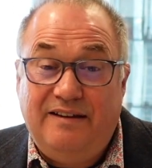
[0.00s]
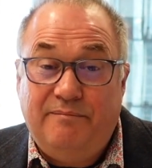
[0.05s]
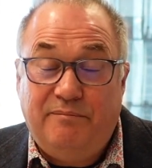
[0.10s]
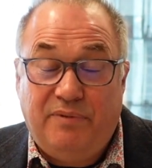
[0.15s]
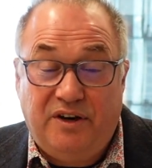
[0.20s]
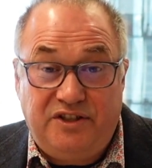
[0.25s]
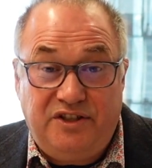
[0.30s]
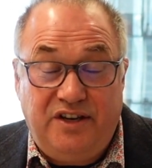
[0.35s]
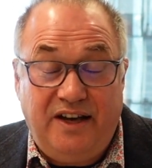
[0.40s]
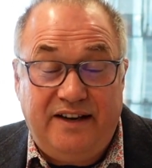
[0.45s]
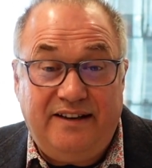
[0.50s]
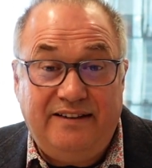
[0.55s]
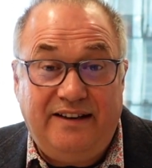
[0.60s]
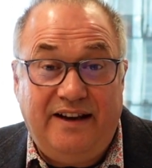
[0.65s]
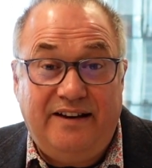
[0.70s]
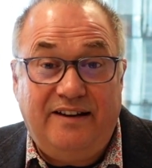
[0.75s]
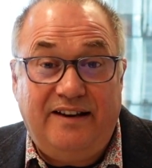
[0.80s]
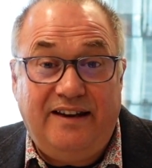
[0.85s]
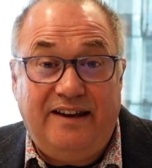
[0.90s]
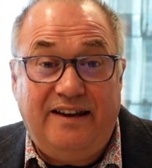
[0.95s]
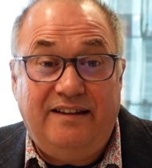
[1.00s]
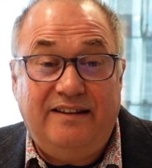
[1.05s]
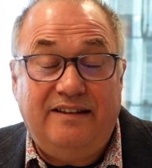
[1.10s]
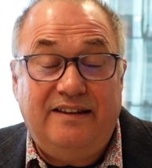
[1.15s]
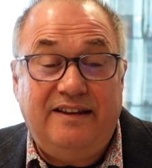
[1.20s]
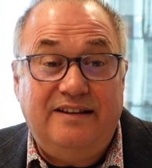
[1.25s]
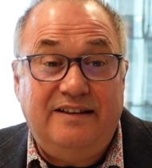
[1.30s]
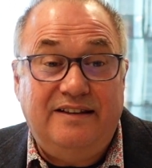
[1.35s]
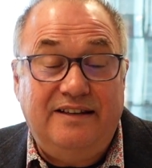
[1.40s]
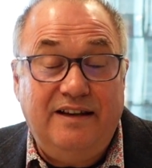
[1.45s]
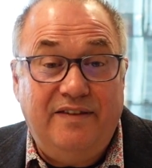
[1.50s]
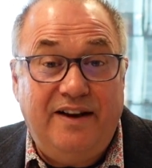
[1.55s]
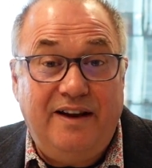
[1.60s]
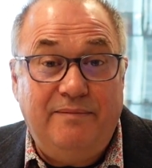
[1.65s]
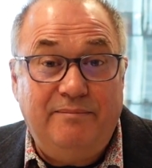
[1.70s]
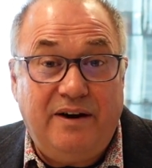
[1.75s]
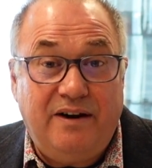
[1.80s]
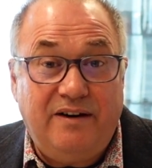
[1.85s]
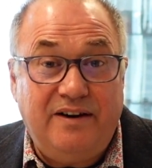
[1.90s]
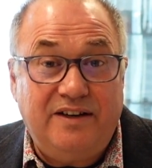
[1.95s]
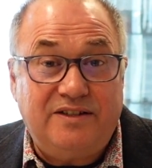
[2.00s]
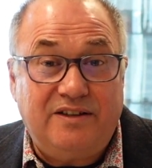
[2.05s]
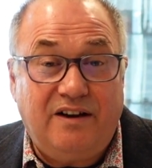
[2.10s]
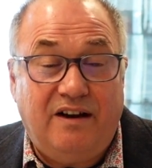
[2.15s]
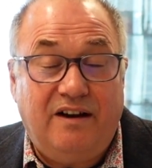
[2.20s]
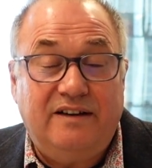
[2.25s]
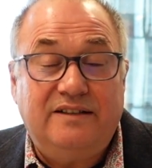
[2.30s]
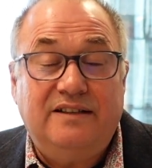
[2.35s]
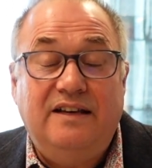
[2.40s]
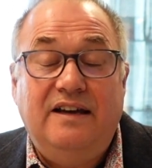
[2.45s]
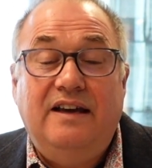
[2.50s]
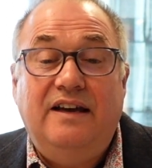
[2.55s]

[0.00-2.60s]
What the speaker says: particularly the dividend-bearing stocks,